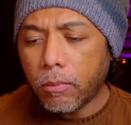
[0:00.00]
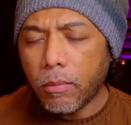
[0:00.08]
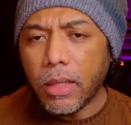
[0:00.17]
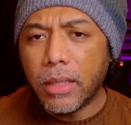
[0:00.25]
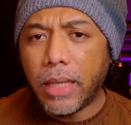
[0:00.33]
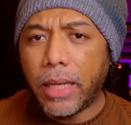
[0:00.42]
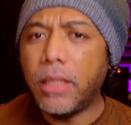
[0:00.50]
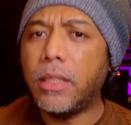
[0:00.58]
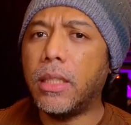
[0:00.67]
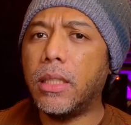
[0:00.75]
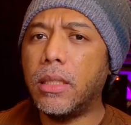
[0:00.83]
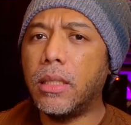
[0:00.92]
they
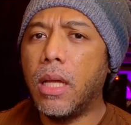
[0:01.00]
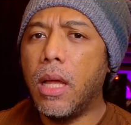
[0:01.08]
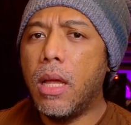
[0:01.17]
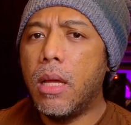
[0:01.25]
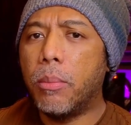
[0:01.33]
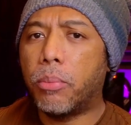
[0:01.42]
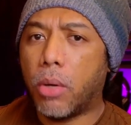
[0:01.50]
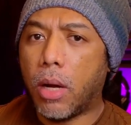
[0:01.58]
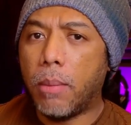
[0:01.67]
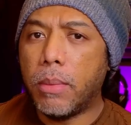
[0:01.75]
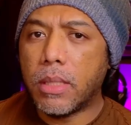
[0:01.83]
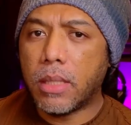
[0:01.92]
just
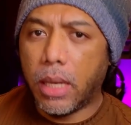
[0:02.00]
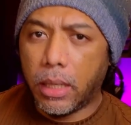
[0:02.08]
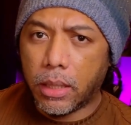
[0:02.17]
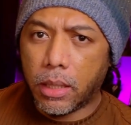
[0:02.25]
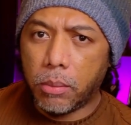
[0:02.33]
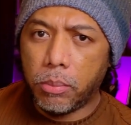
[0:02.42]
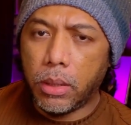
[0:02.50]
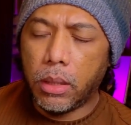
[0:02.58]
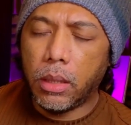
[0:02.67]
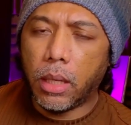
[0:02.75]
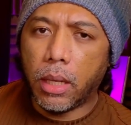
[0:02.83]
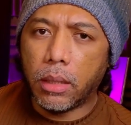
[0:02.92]
promised the
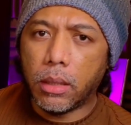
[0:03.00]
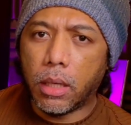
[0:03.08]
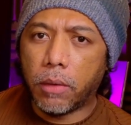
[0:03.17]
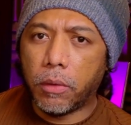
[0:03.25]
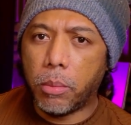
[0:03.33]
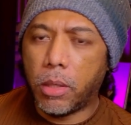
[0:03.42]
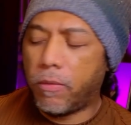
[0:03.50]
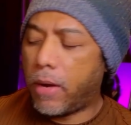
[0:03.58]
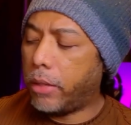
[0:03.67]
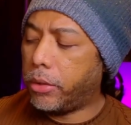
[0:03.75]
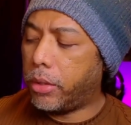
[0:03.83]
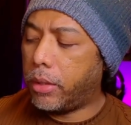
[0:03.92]
AIB and the other
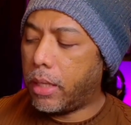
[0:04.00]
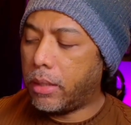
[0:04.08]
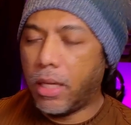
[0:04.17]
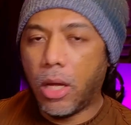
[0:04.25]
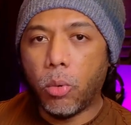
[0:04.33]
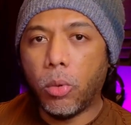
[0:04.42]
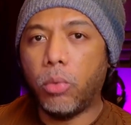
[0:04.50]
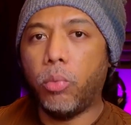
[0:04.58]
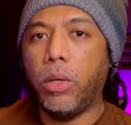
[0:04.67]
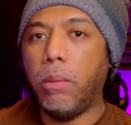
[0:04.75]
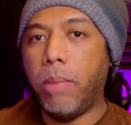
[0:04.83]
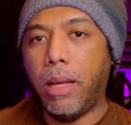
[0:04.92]
manufacturer that they will
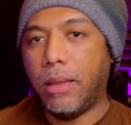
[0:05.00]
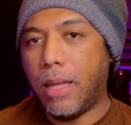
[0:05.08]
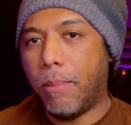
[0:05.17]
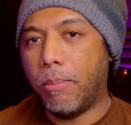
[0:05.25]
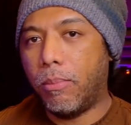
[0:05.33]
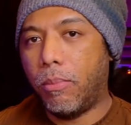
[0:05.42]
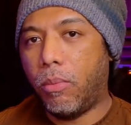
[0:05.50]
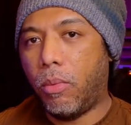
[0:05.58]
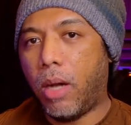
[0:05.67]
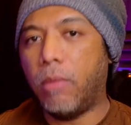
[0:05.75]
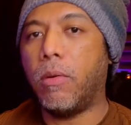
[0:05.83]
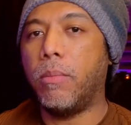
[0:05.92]
rebate them,
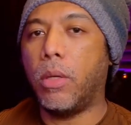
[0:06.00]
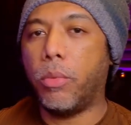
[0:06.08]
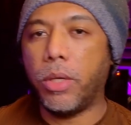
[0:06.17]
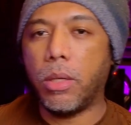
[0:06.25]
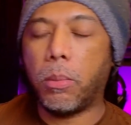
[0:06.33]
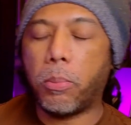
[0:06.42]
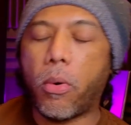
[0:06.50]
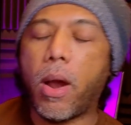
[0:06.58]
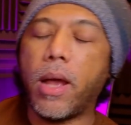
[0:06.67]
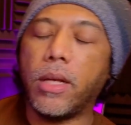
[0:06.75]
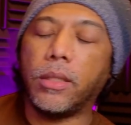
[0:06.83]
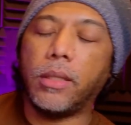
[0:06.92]
right, from the original
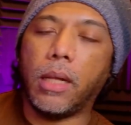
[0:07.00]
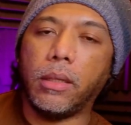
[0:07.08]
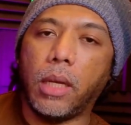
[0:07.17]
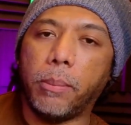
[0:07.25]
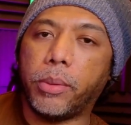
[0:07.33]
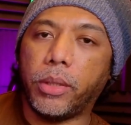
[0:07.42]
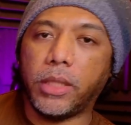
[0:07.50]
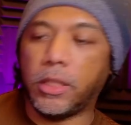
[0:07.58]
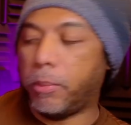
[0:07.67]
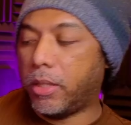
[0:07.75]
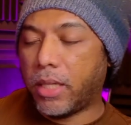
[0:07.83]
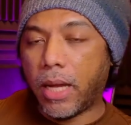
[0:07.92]
price that they purchased.
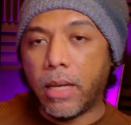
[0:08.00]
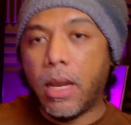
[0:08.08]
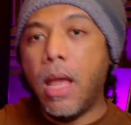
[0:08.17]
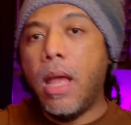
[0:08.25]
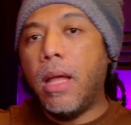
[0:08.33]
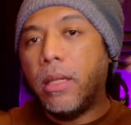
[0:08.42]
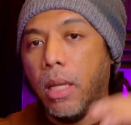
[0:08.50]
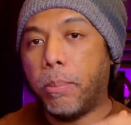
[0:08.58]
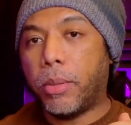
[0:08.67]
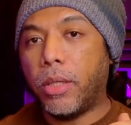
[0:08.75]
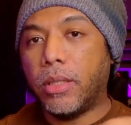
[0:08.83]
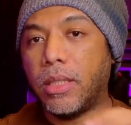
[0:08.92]
Because again, they
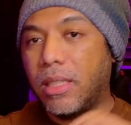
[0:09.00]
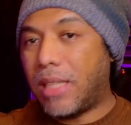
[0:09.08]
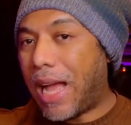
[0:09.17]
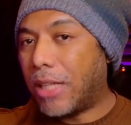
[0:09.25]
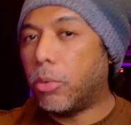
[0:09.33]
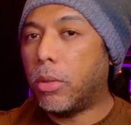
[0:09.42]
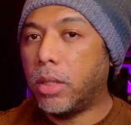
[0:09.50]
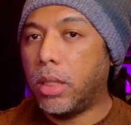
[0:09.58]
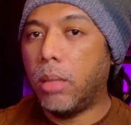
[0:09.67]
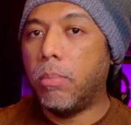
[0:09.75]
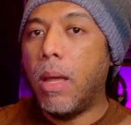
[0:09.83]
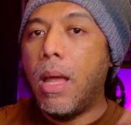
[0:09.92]
purchased the actual
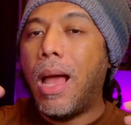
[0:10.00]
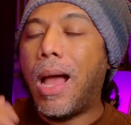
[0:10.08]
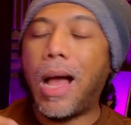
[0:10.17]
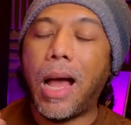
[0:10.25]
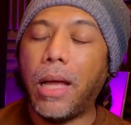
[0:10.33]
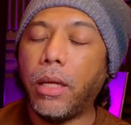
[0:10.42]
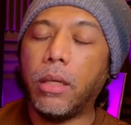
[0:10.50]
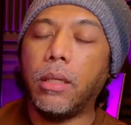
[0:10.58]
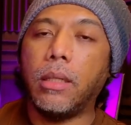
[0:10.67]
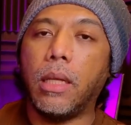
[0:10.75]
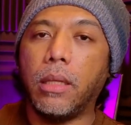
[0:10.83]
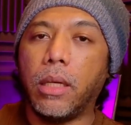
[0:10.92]
chip higher
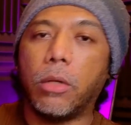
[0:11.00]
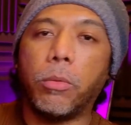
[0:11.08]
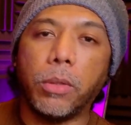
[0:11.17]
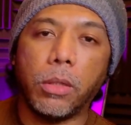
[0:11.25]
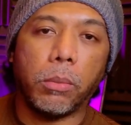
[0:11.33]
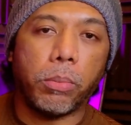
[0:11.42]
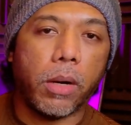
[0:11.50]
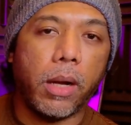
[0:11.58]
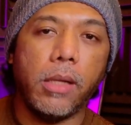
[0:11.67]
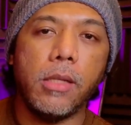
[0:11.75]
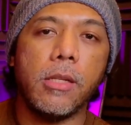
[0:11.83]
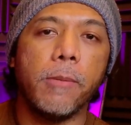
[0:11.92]
than their original price,